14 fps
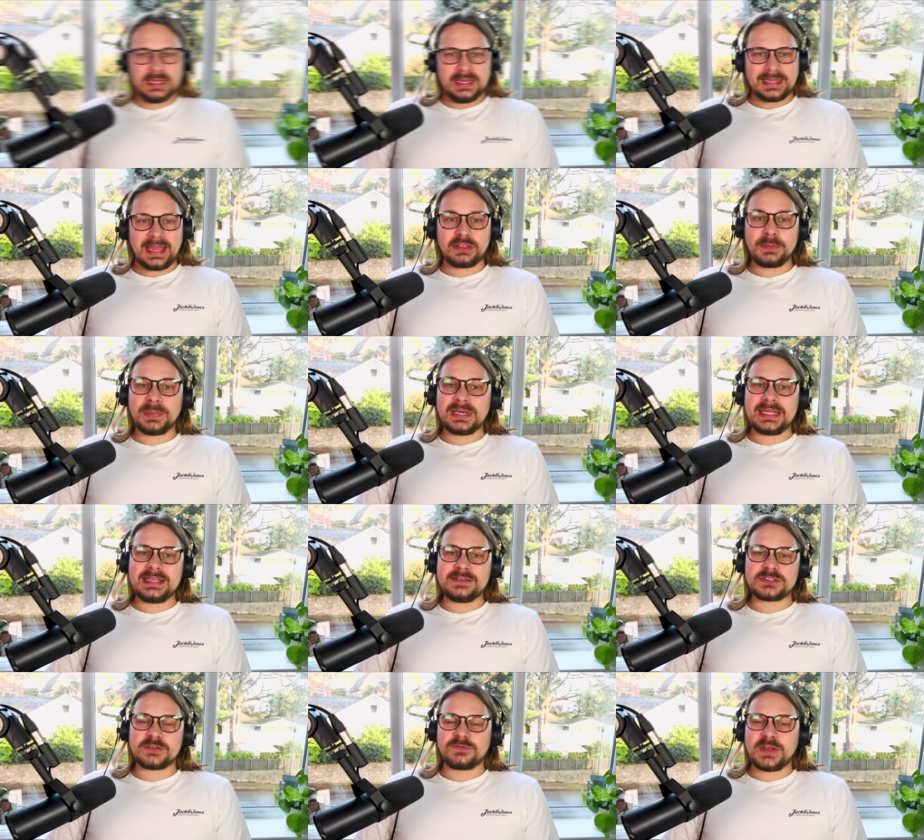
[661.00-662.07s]
Cathie
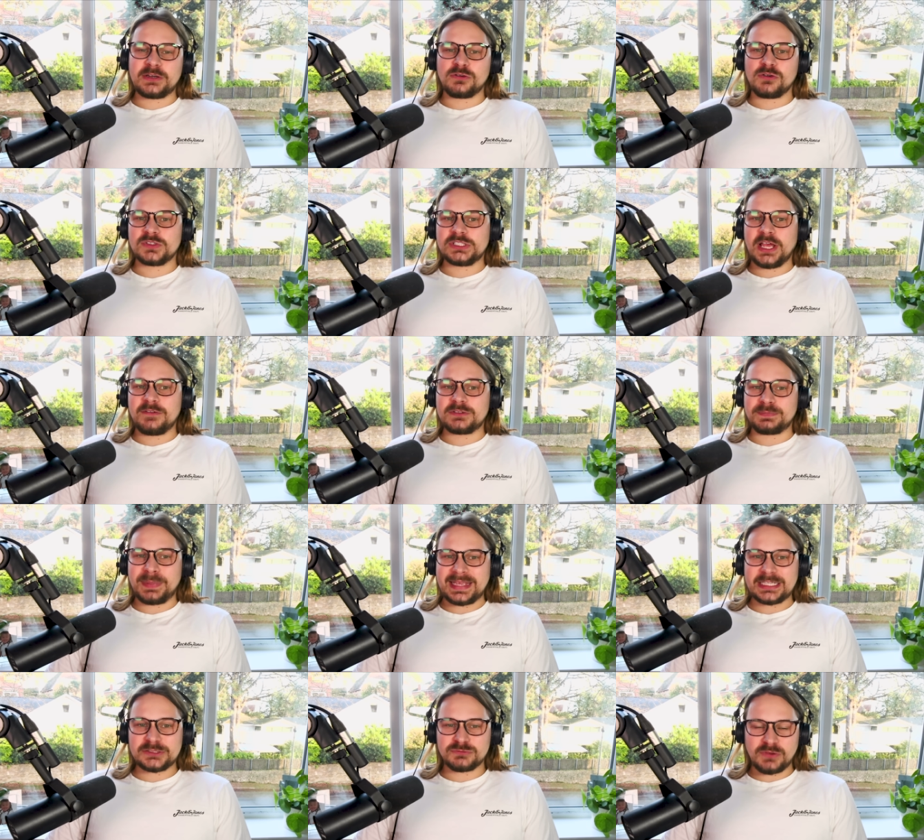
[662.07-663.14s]
believes the Federal Reserve's
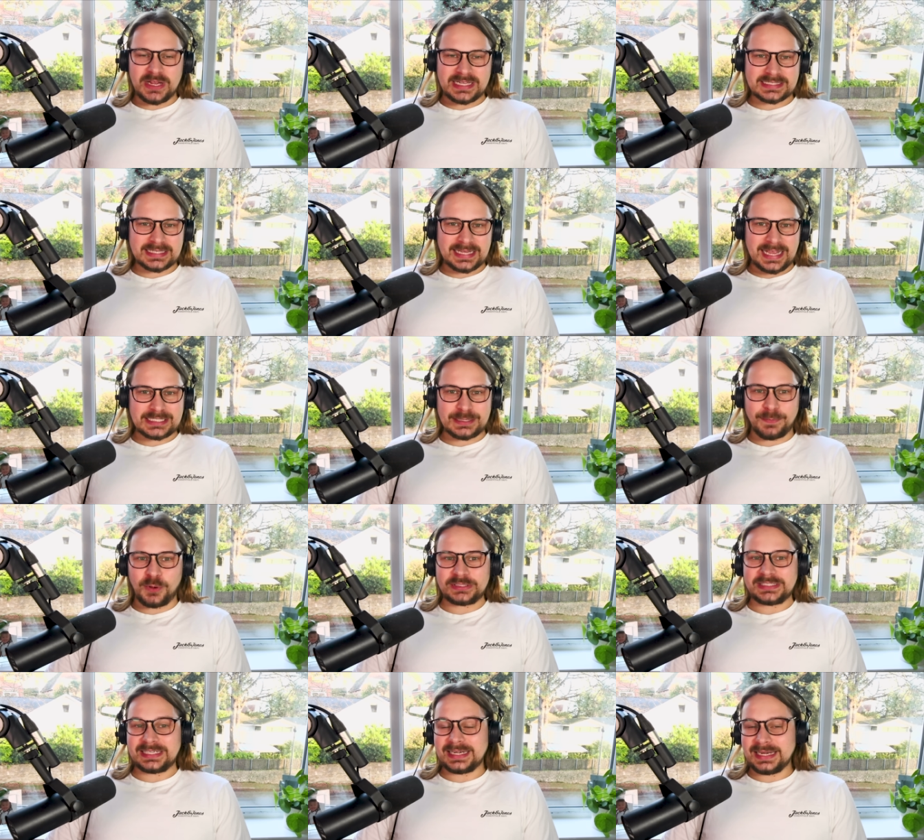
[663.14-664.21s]
biggest risk is
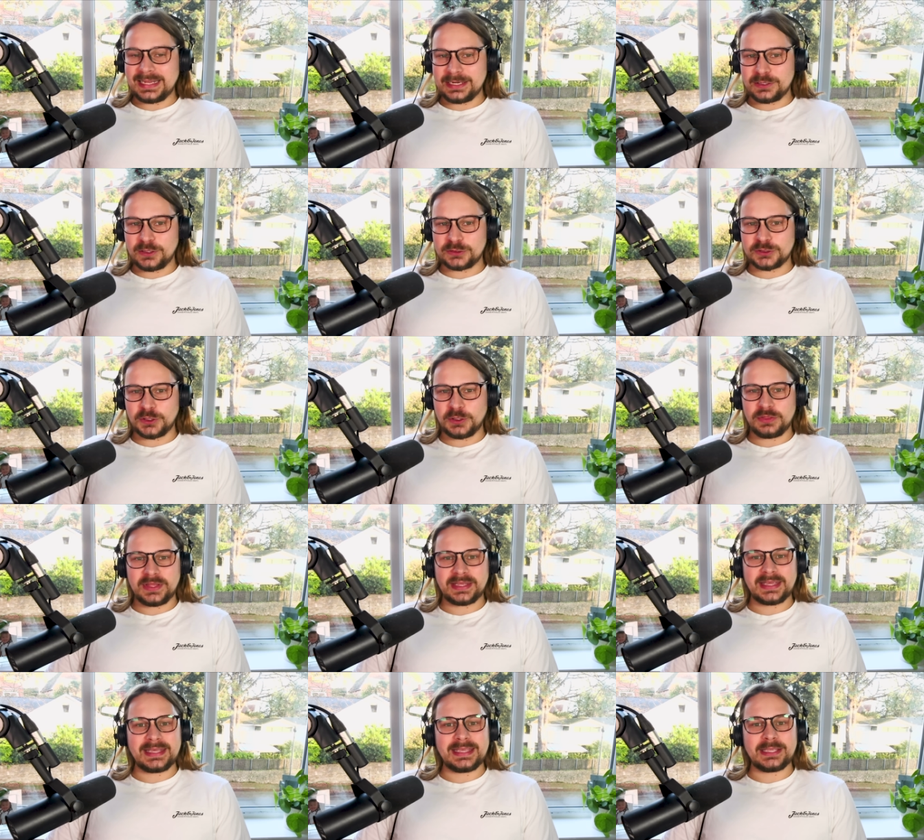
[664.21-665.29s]
appointing leaders who
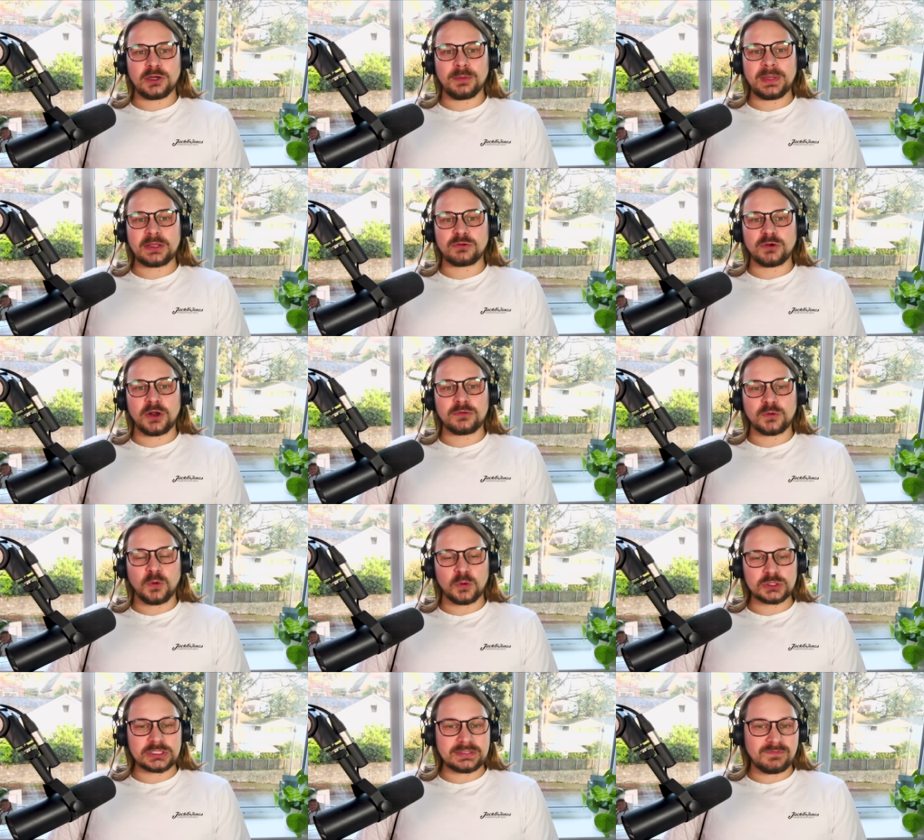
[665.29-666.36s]
think economic growth
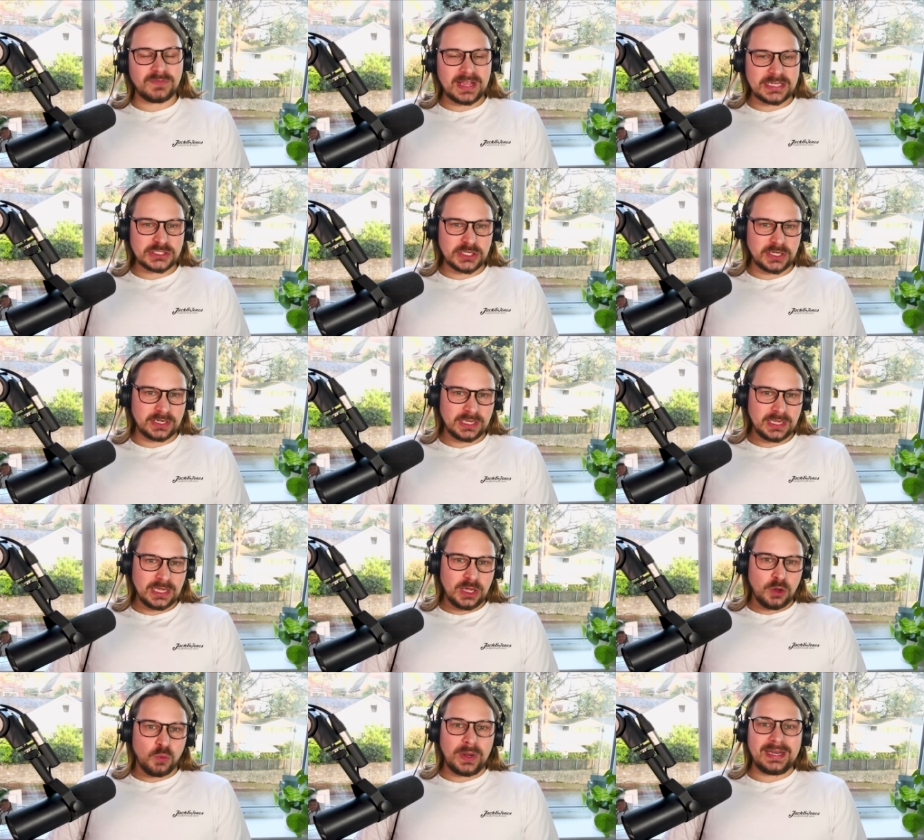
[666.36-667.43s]
causes inflation,
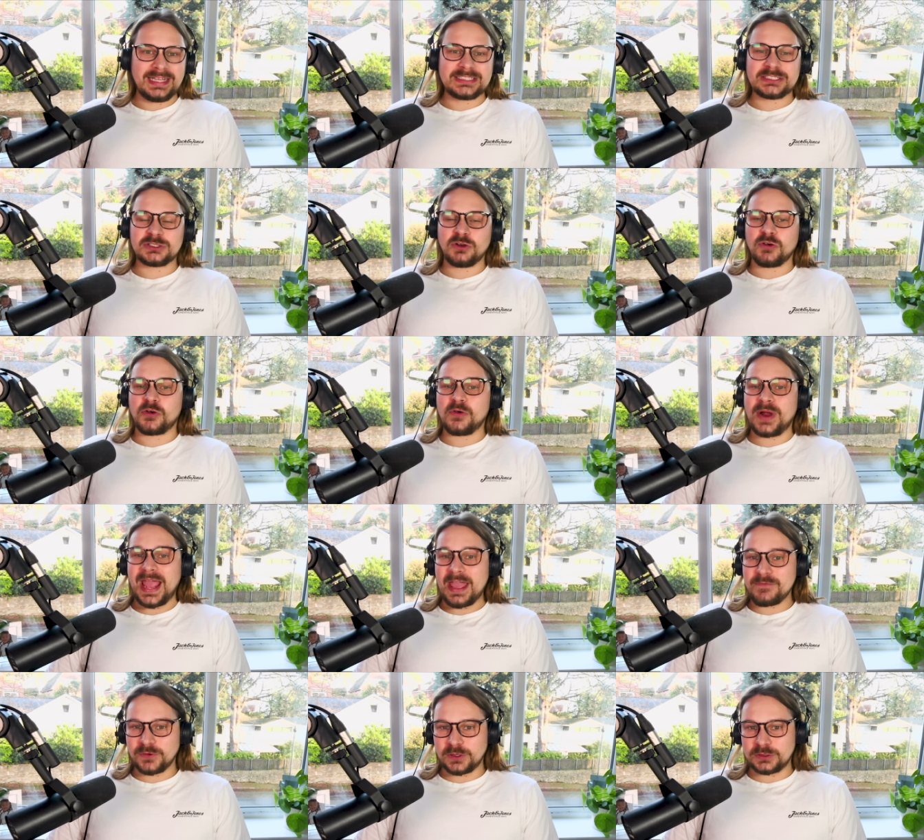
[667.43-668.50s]
when historical
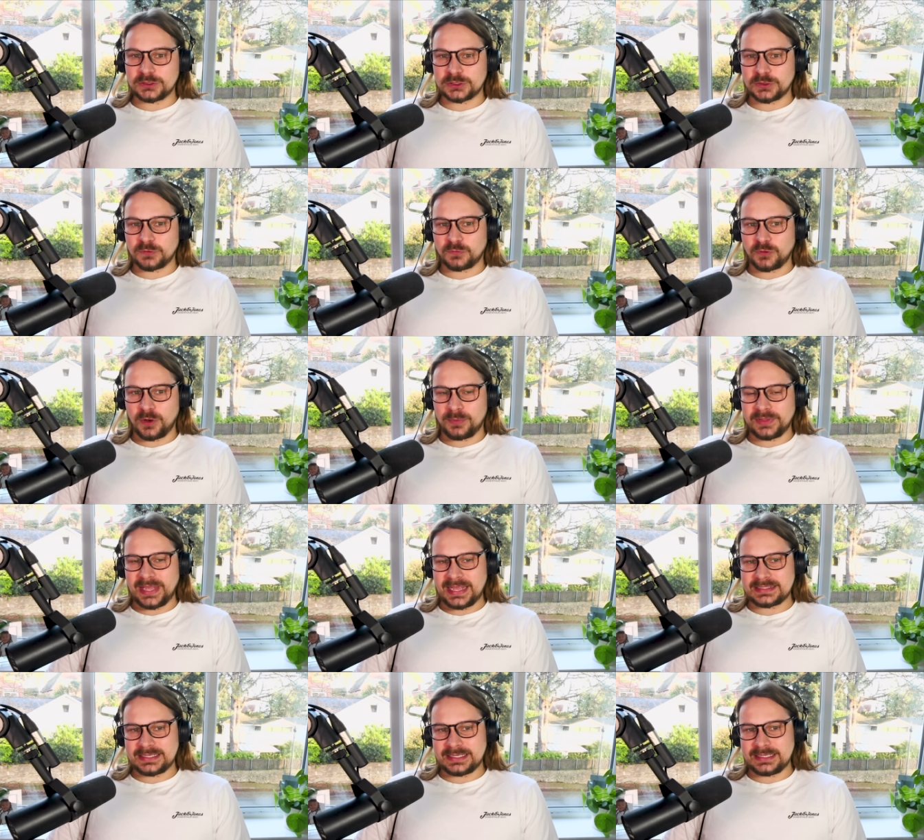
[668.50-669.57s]
evidence from the
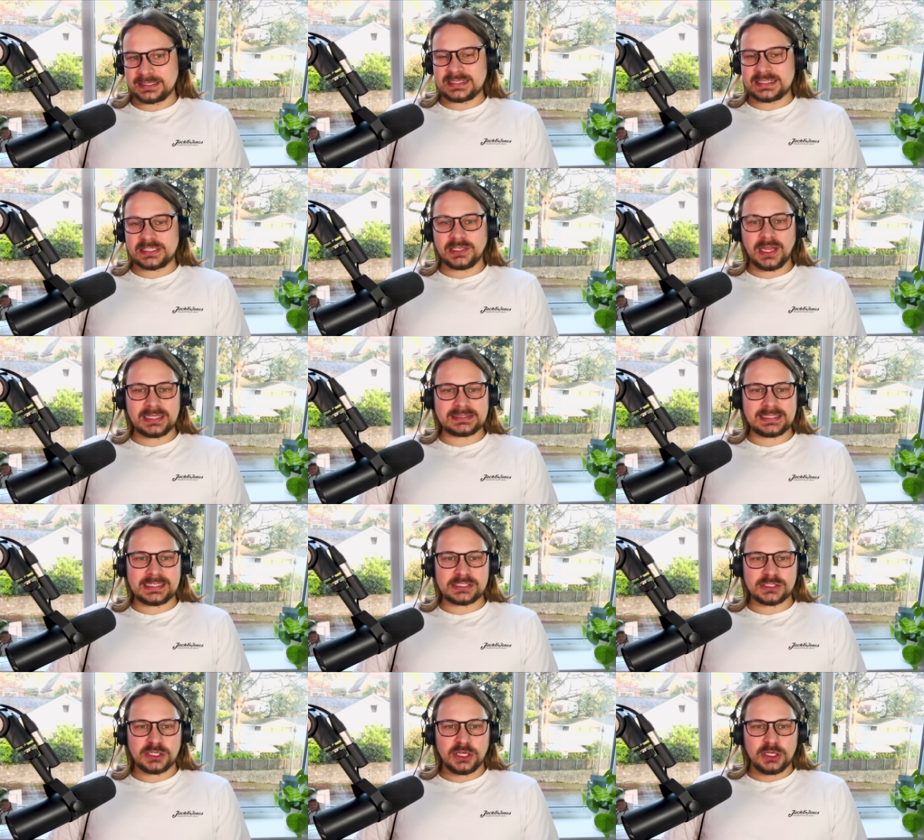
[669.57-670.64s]
80s and
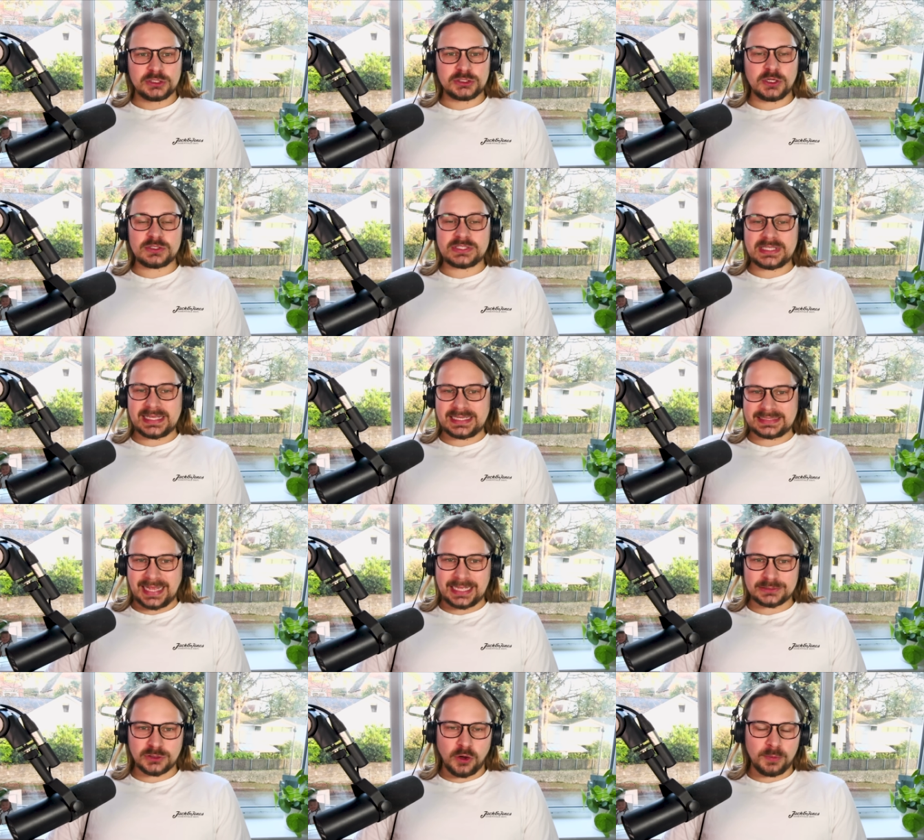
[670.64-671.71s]
90s shows the
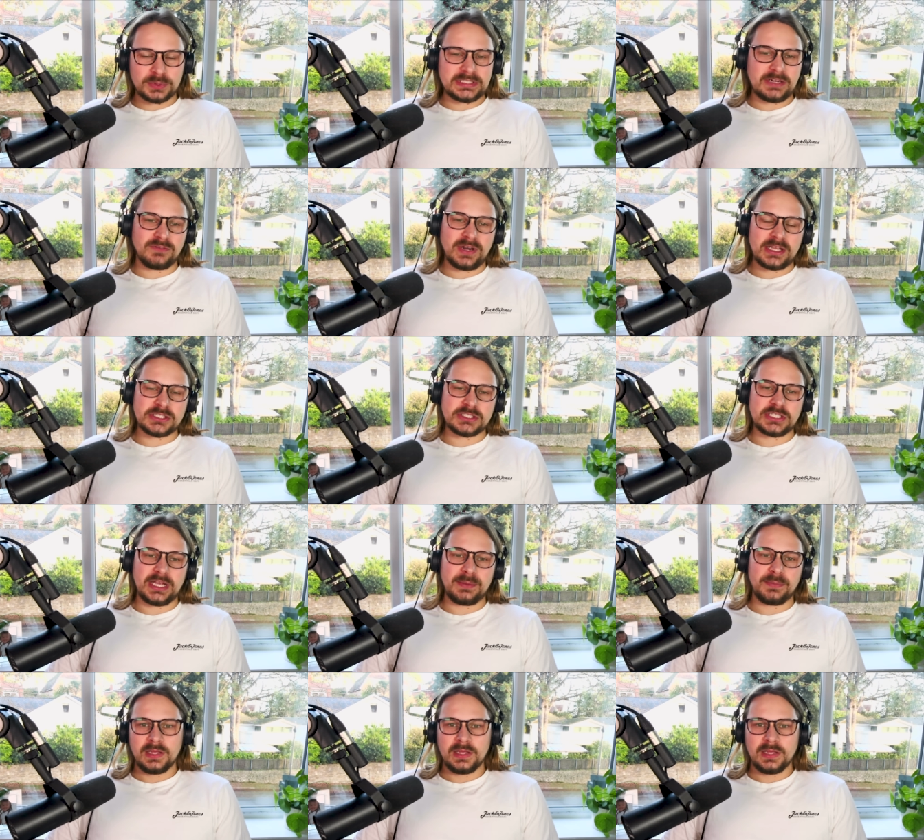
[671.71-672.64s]
exact opposite relationship.